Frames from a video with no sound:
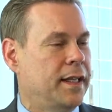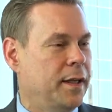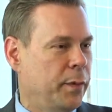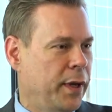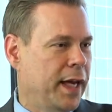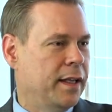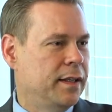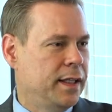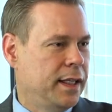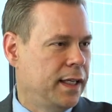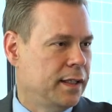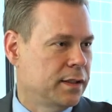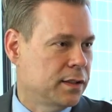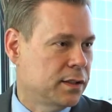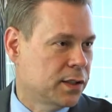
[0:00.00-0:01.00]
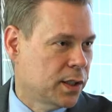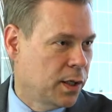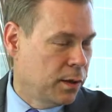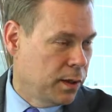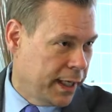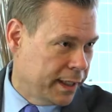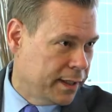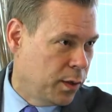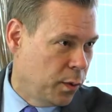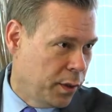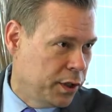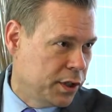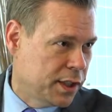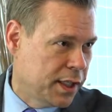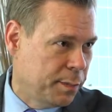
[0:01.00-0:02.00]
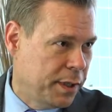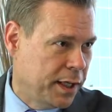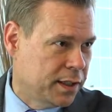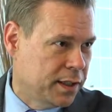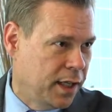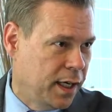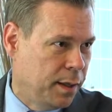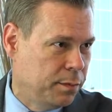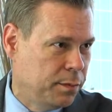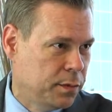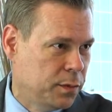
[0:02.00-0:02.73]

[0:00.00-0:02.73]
And then we had these, and so like the one you just had picked up,